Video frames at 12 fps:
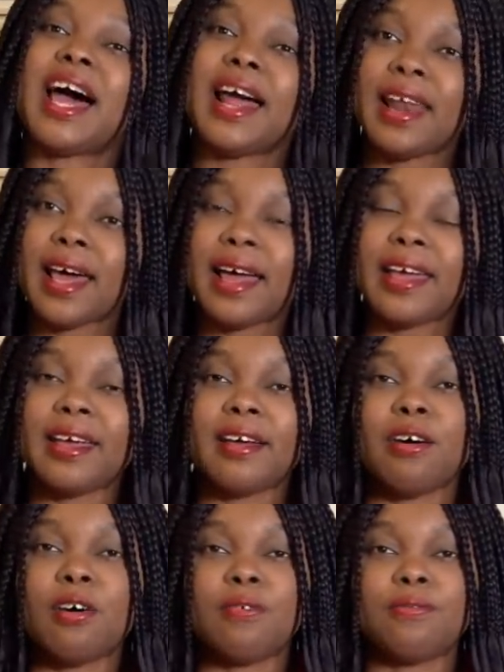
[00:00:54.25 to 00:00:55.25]
ally
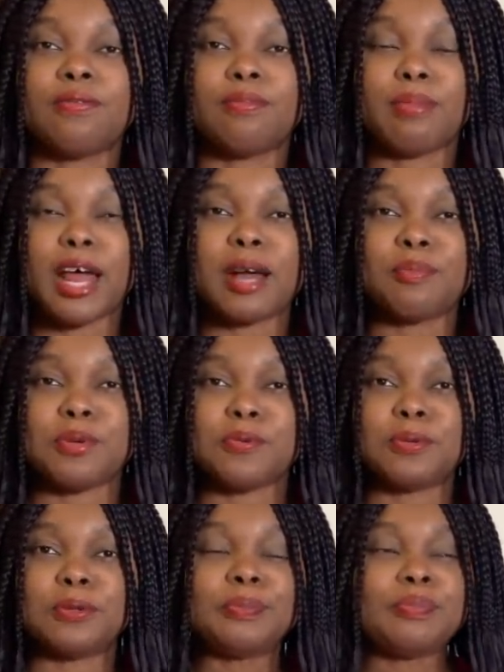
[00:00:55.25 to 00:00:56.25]
of black
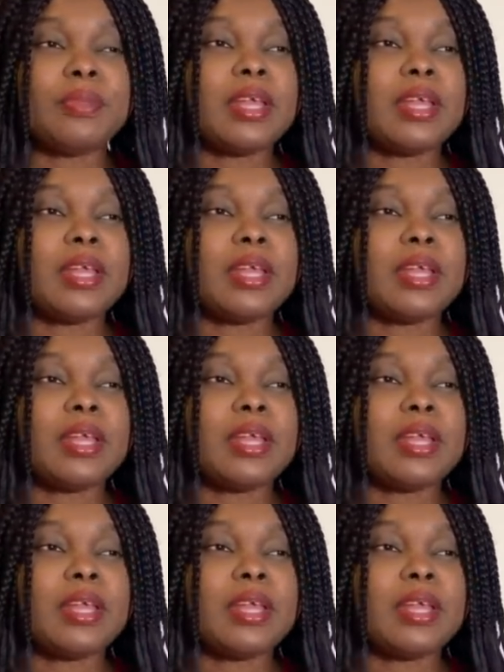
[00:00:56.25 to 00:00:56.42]
people.